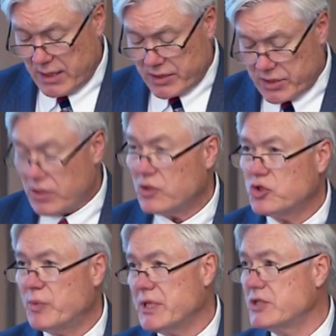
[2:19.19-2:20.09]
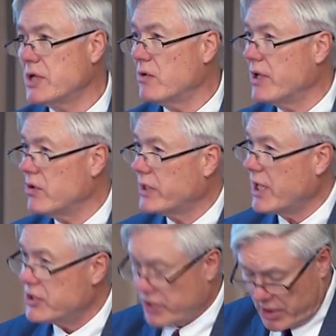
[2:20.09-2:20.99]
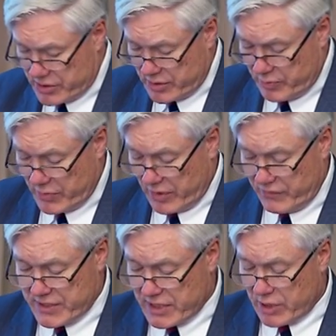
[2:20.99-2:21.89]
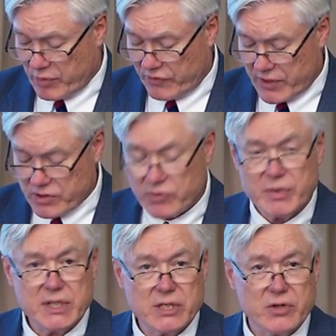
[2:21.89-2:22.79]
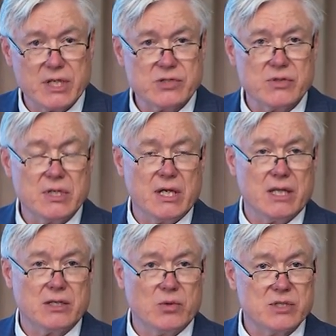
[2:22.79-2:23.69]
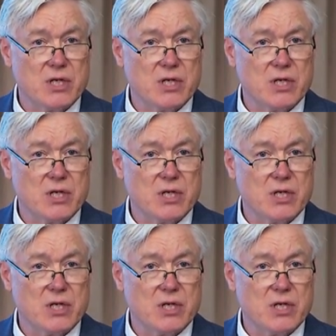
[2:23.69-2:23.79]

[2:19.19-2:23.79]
She has also been the General Harold K. Johnson, a visiting professor of military history at the U.S.